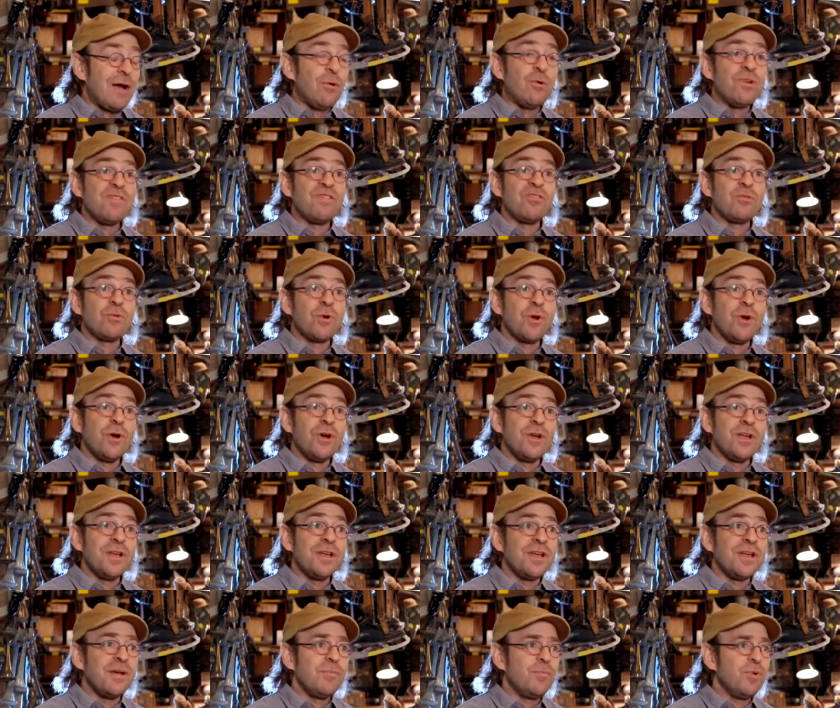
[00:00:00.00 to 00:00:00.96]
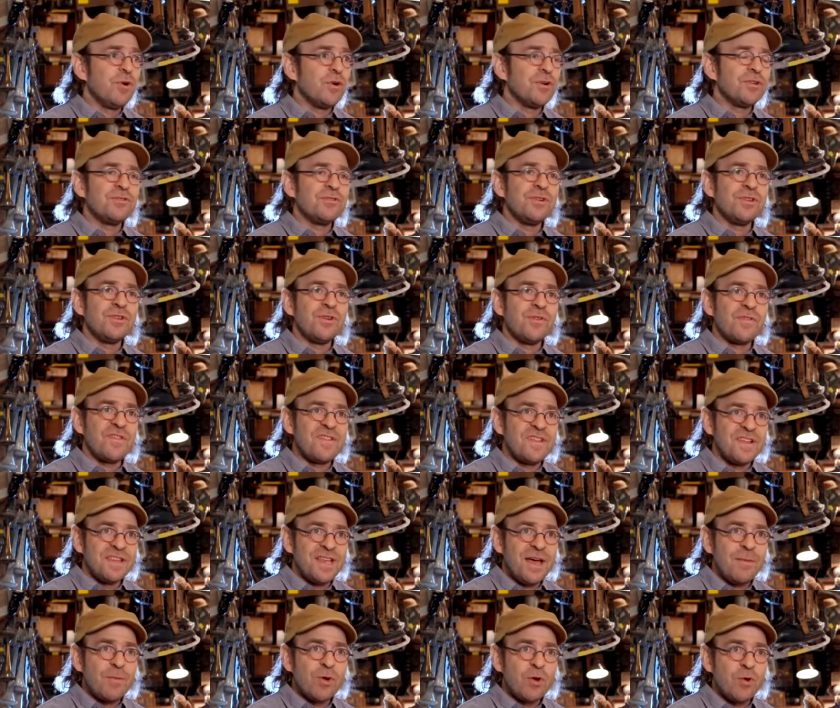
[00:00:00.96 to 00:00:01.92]
was drawing a portrait of
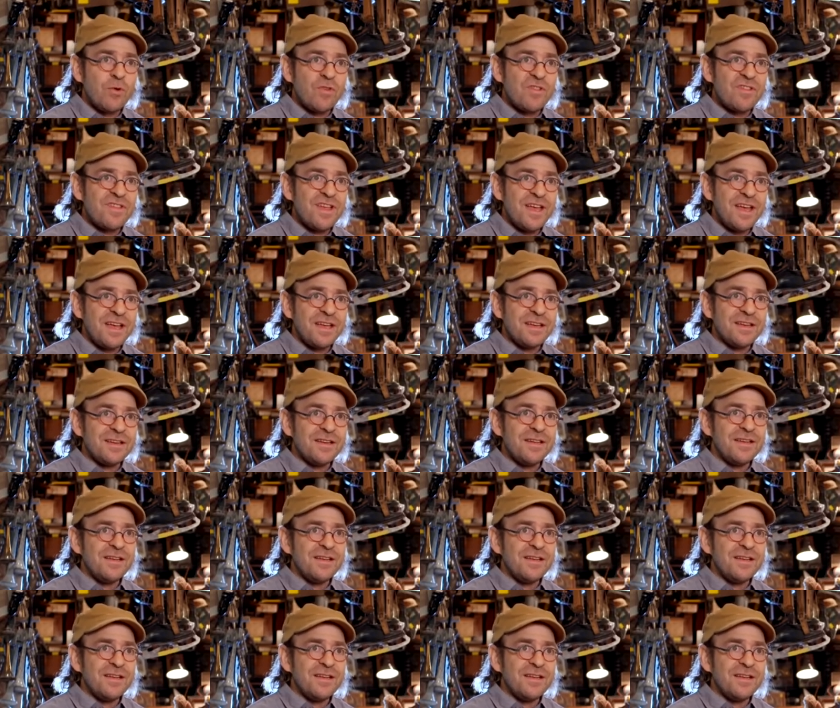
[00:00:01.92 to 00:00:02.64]
Saddam Hussein